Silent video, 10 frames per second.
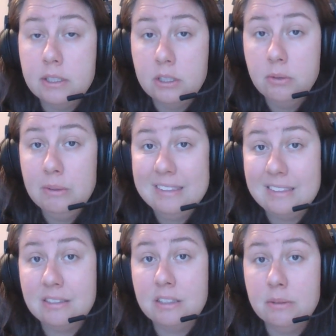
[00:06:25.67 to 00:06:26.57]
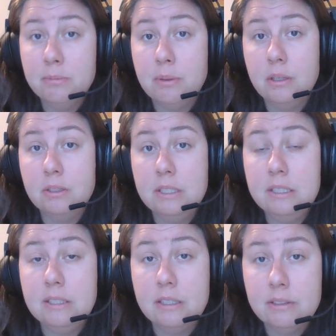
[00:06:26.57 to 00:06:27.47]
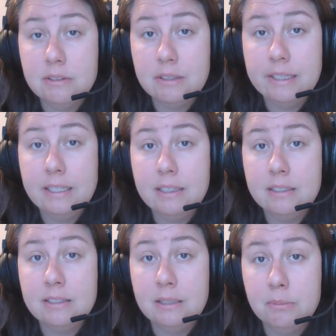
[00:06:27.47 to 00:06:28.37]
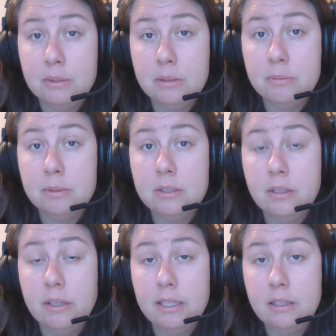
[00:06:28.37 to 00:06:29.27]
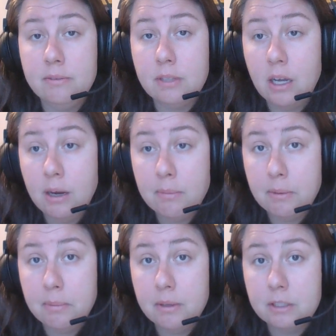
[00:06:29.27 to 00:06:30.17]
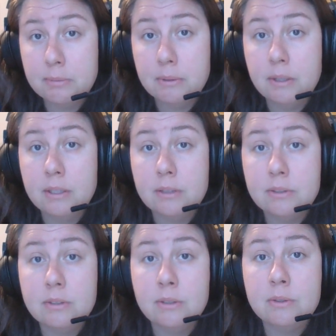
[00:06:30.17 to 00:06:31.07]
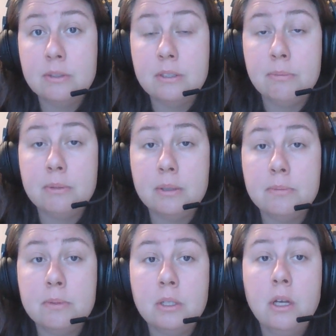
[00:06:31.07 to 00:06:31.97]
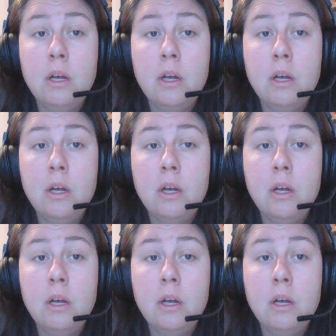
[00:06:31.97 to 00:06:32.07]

You don't want to skimp on details like the symptoms, the length of time they've been experiencing those symptoms.